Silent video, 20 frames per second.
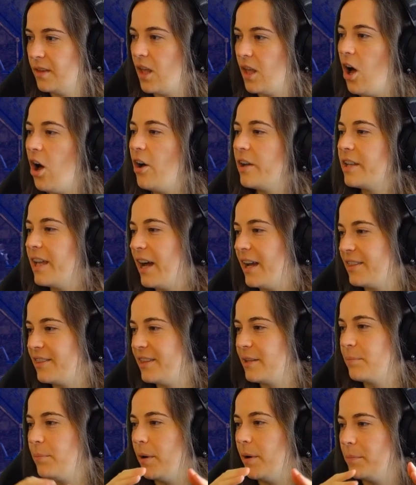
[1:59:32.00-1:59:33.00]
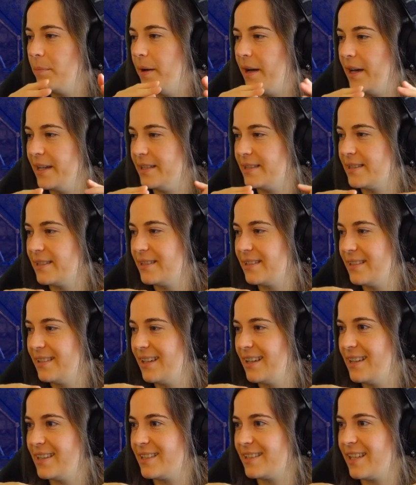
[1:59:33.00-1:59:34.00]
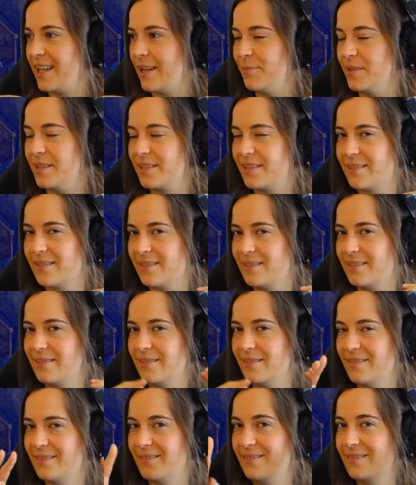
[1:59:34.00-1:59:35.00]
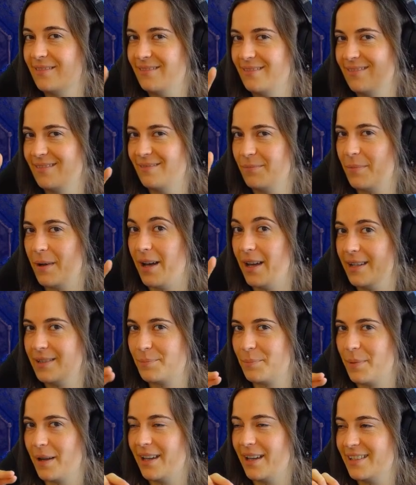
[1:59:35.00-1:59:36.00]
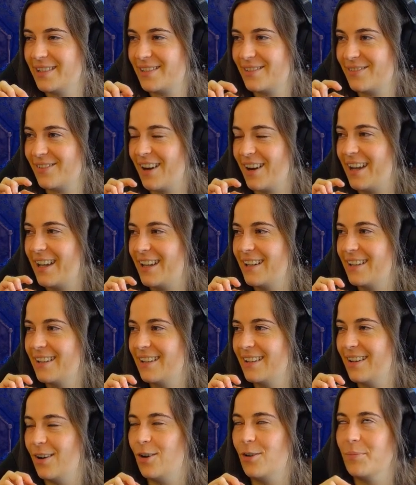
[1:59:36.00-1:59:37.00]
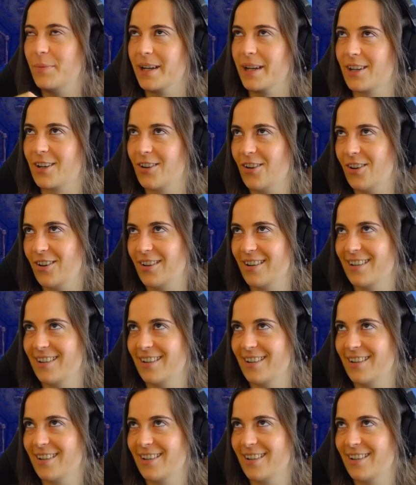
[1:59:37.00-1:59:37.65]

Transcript: oh, yeah, I think pot pies are the same as pies, pies, right? Oh my god.